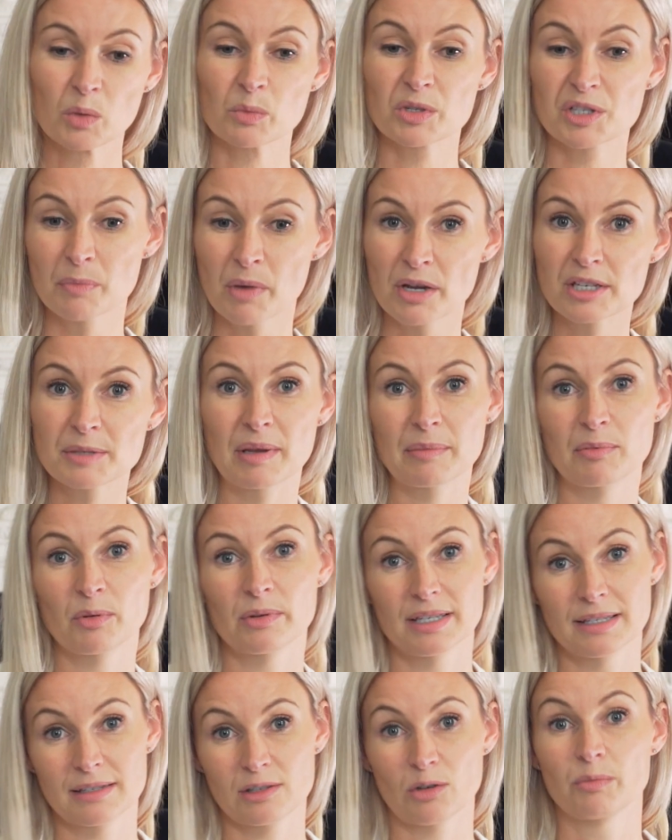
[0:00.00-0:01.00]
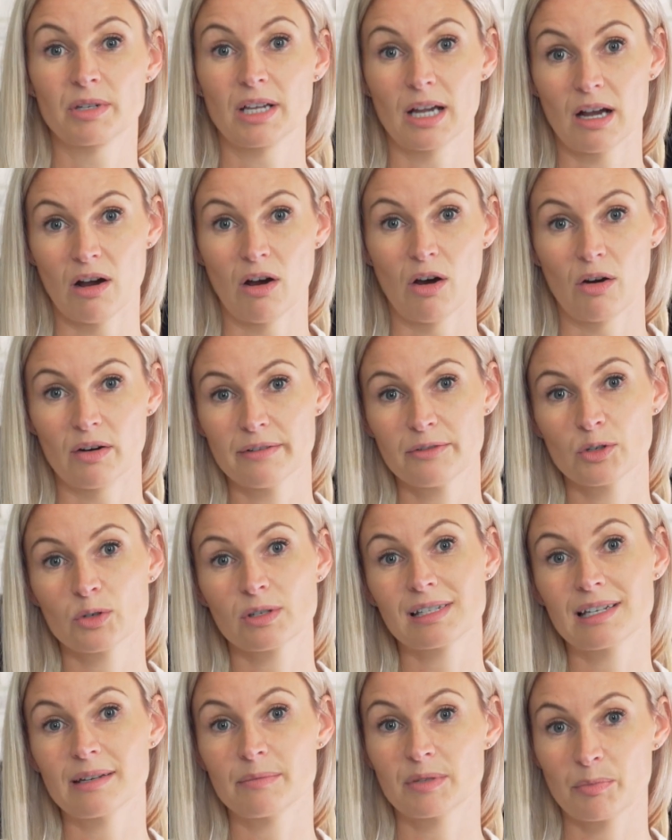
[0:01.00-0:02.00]
which most people with insomnia are, if you're
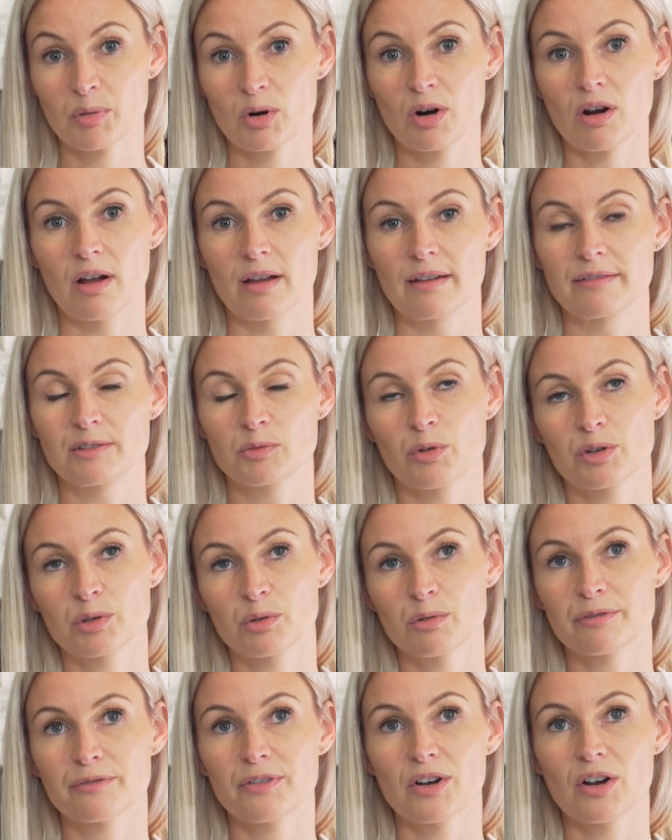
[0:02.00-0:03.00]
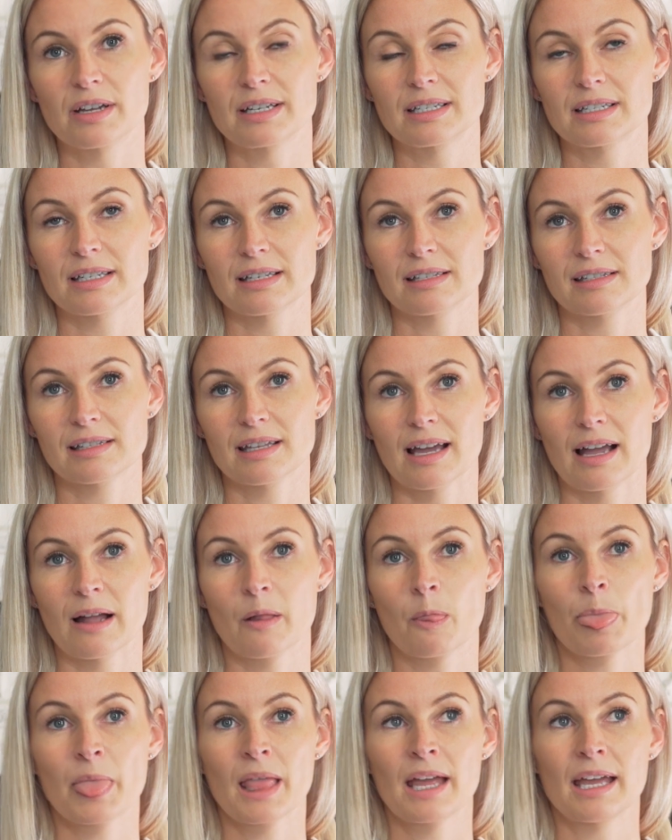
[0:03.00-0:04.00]
sleep deprived, what you'll find is
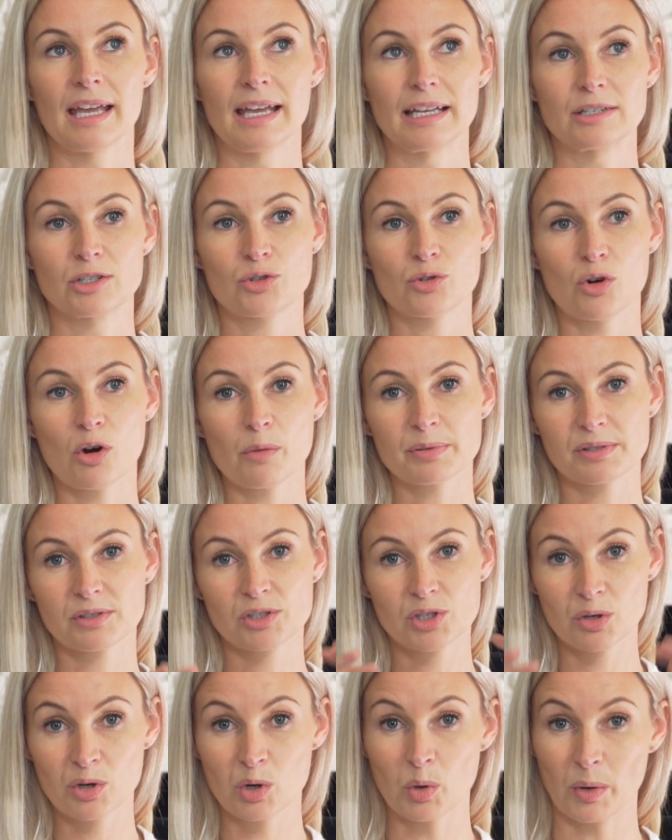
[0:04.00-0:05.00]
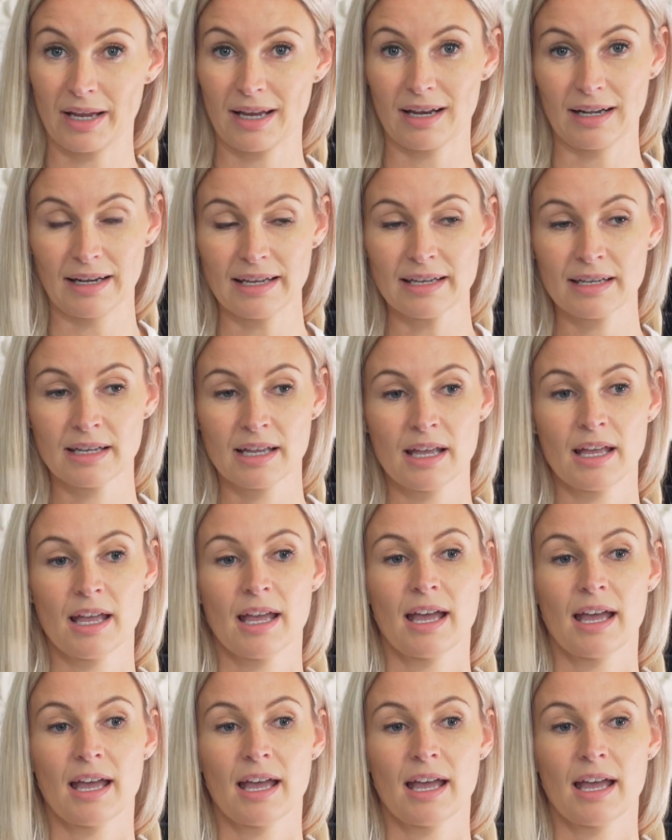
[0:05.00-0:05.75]
that it drops too quickly,